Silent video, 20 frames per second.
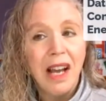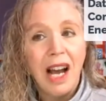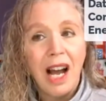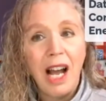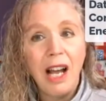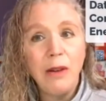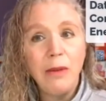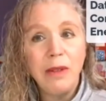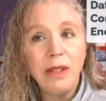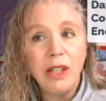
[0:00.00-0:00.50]

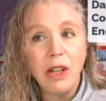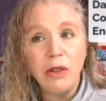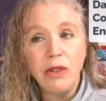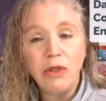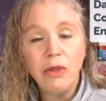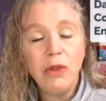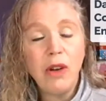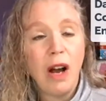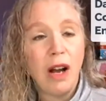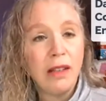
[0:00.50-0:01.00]
I would go
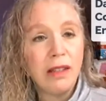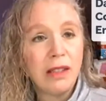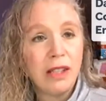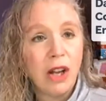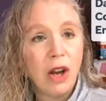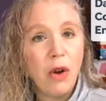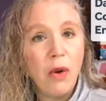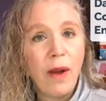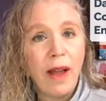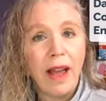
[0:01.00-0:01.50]
to
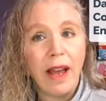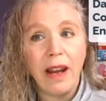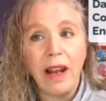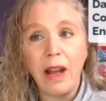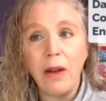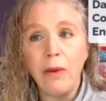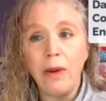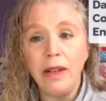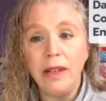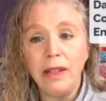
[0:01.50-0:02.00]
Costco and
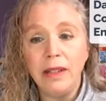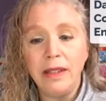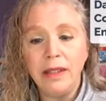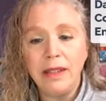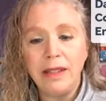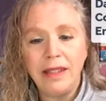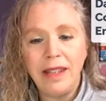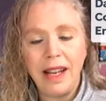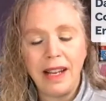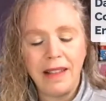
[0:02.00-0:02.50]
I would
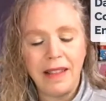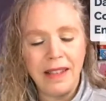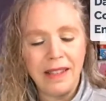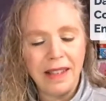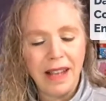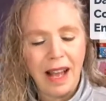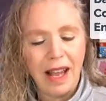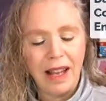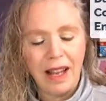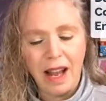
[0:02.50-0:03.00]
take
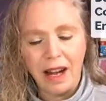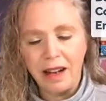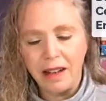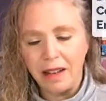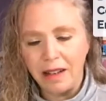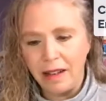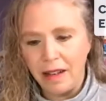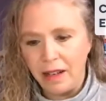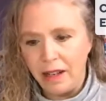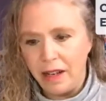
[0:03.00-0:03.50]
these. I got a
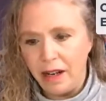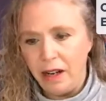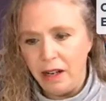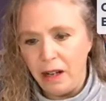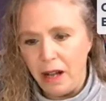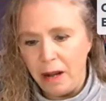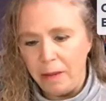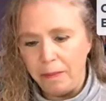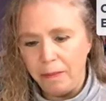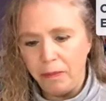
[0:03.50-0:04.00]
little
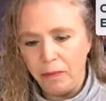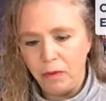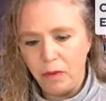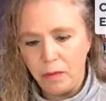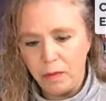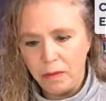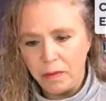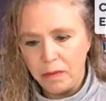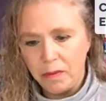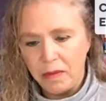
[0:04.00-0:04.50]

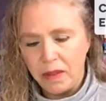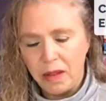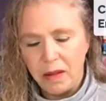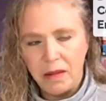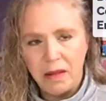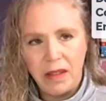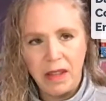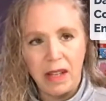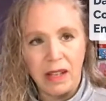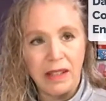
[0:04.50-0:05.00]

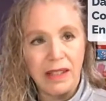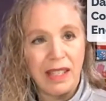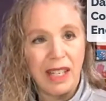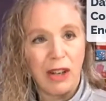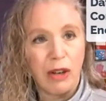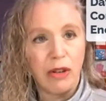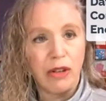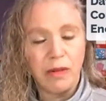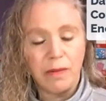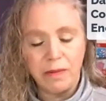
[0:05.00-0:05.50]
thing of
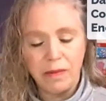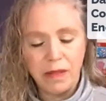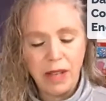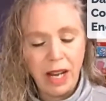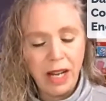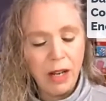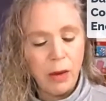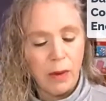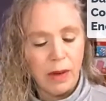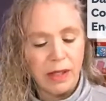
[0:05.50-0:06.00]
stickers,
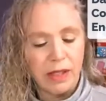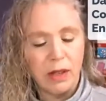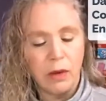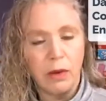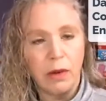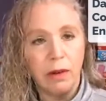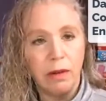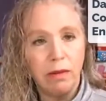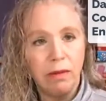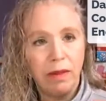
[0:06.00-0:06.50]
tiny ones that
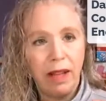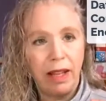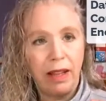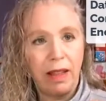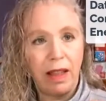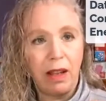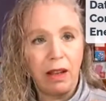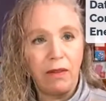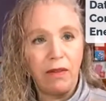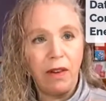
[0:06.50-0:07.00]
were like
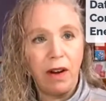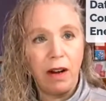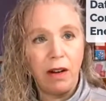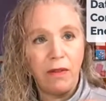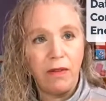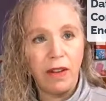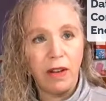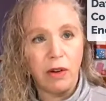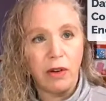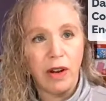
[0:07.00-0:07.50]
they could fit on a
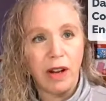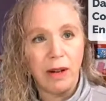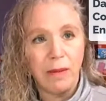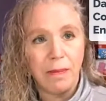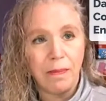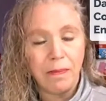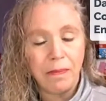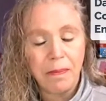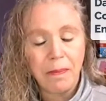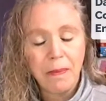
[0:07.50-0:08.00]
fingernail.
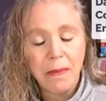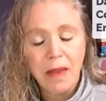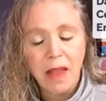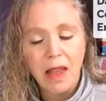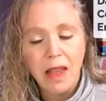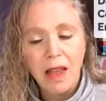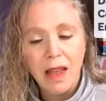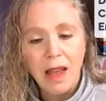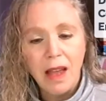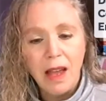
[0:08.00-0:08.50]

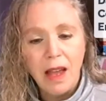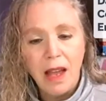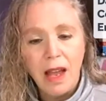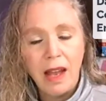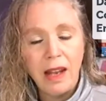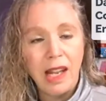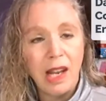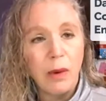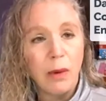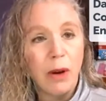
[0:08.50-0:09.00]

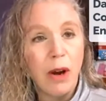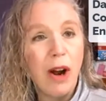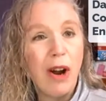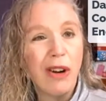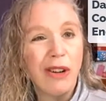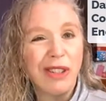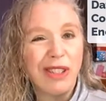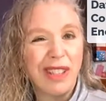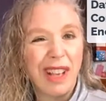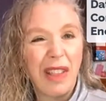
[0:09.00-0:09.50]
And they were
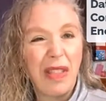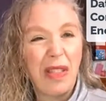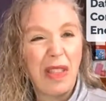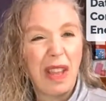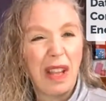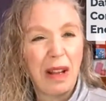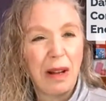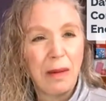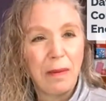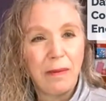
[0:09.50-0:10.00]
hearts, I
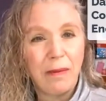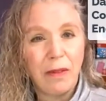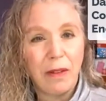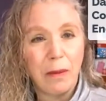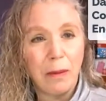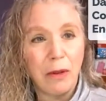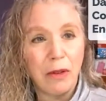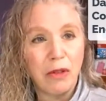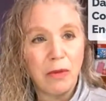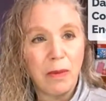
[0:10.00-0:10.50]
think, for the
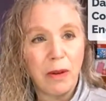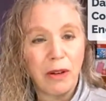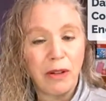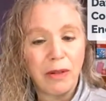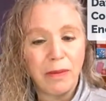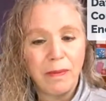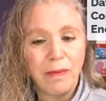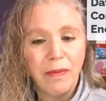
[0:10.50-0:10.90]
most part.